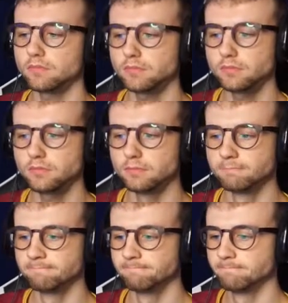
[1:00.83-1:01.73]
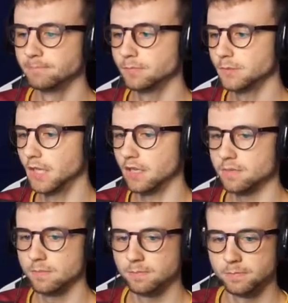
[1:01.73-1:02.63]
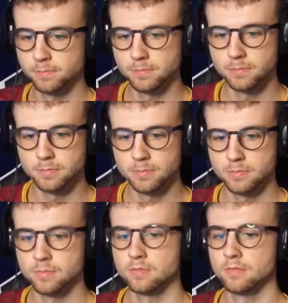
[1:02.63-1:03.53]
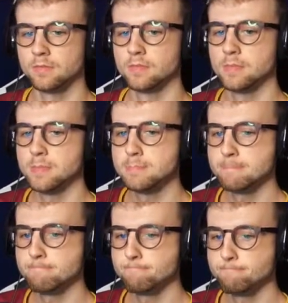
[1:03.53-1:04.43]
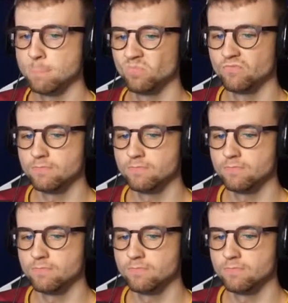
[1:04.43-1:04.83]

[no speech]